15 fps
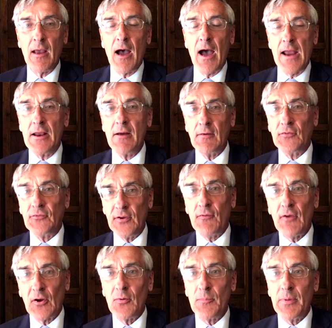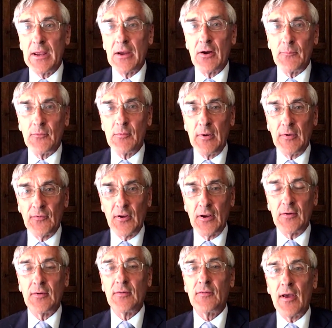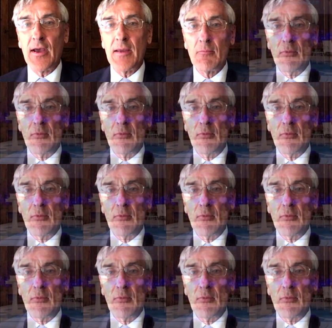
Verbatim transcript: I know it's difficult being optimistic at a time